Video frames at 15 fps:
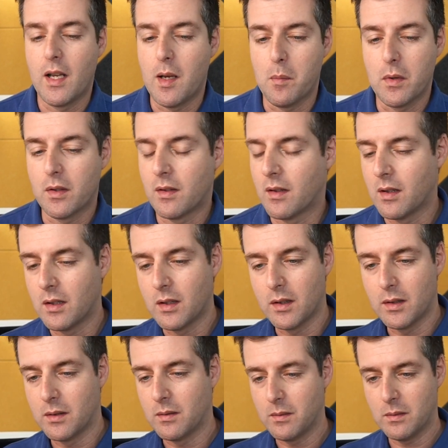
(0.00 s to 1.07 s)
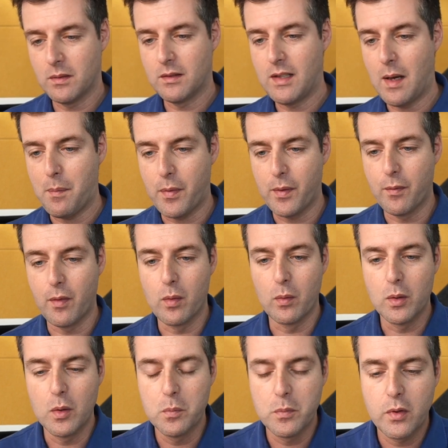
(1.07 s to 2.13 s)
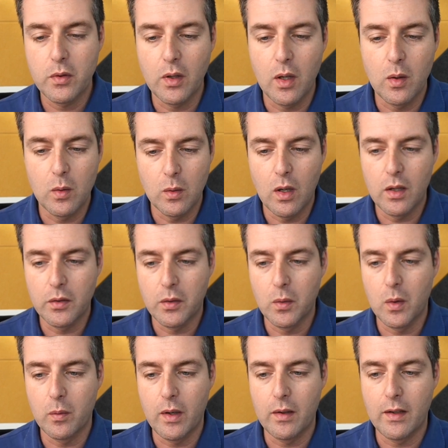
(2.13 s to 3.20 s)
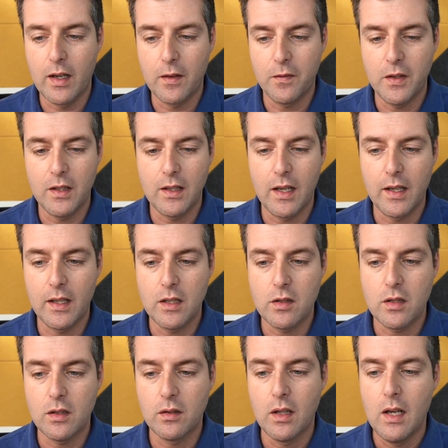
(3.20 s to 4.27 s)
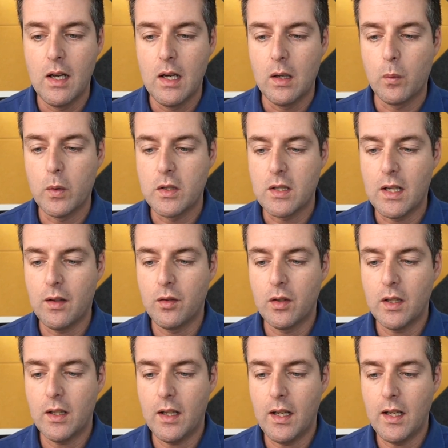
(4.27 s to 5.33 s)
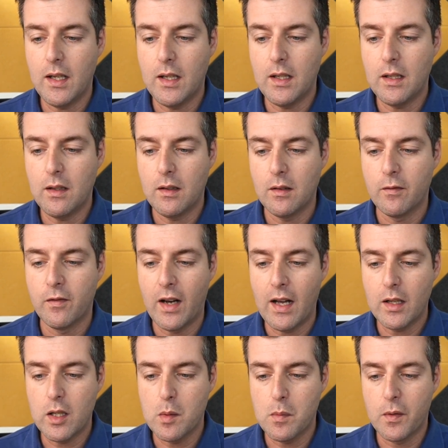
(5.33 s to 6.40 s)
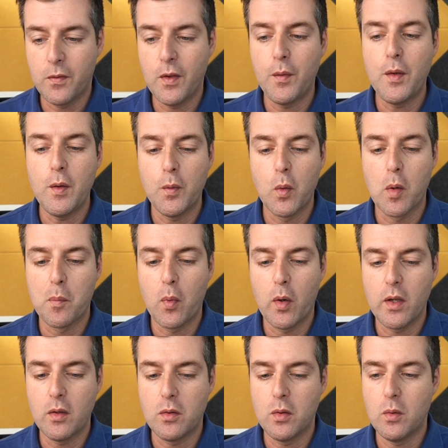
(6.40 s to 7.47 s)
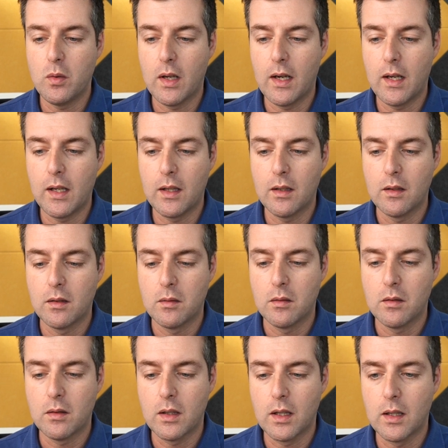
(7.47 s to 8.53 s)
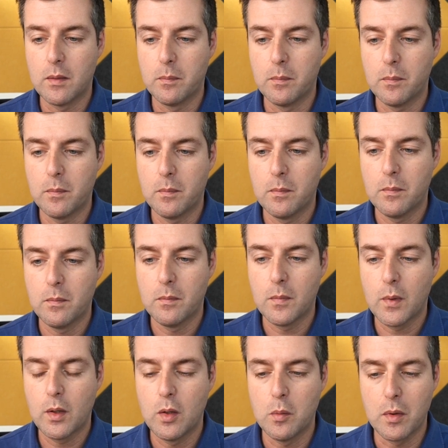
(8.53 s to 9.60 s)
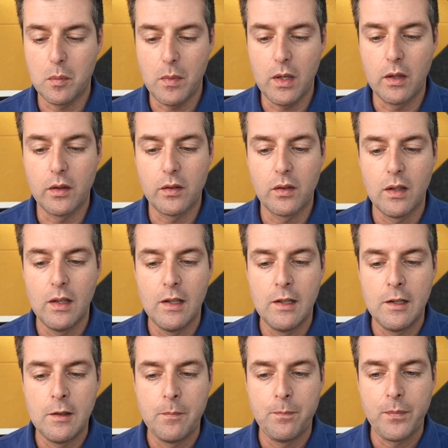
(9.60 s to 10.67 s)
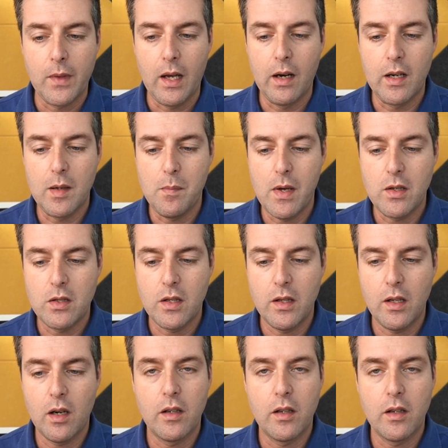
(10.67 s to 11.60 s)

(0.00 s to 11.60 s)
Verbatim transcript: same as the depth of the room, so also around 9 feet 9 inches, which gives it a volume of 54.29 um, cubic meters. I already mentioned the